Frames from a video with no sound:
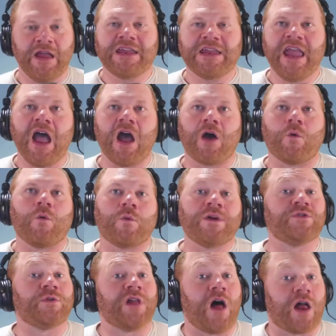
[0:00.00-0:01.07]
Yeah, we
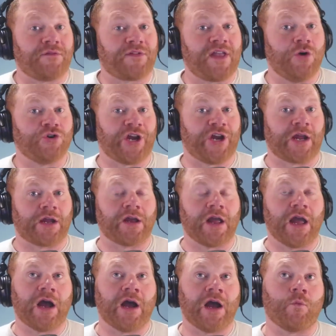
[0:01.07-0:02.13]
do a lot of coaching.
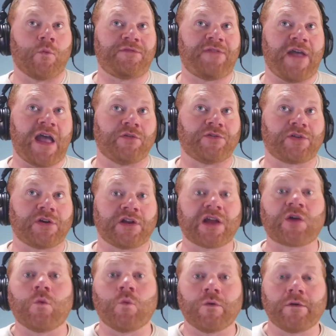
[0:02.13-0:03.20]
We found
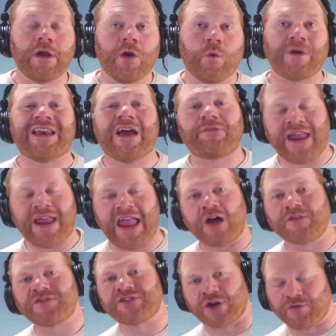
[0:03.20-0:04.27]
we definitely
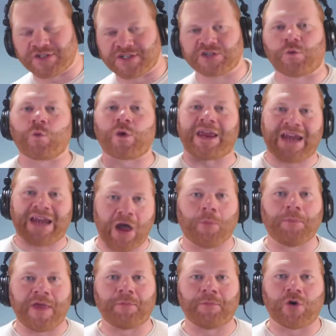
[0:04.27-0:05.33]
have services where we can
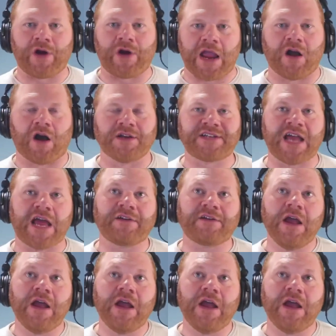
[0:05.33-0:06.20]
help them create content,